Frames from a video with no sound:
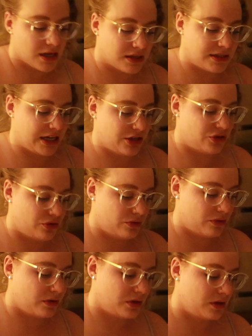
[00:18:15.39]
because
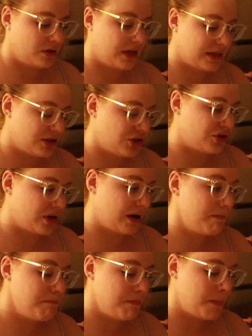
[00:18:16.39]
Andrew has to
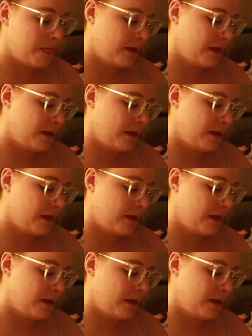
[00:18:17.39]
drum.